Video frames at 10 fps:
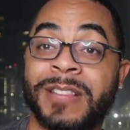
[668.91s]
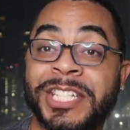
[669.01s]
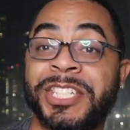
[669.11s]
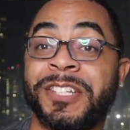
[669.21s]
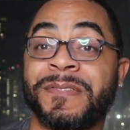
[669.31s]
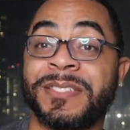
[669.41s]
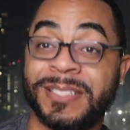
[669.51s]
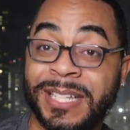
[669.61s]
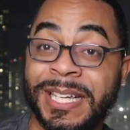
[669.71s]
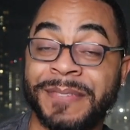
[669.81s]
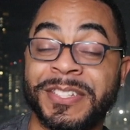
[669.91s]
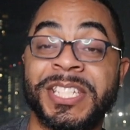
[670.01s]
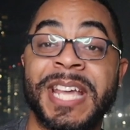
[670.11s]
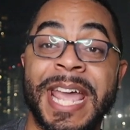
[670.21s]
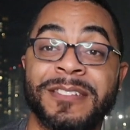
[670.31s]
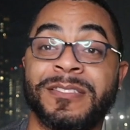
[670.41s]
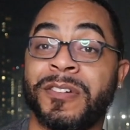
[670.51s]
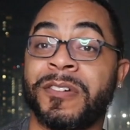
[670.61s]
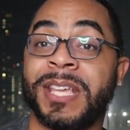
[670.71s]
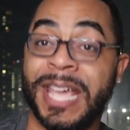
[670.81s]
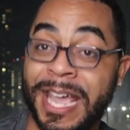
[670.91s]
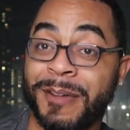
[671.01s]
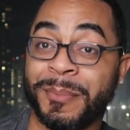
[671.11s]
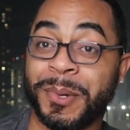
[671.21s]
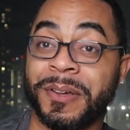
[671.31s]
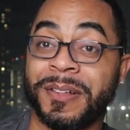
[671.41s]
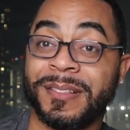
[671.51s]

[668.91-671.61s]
that she received and she answered on camera.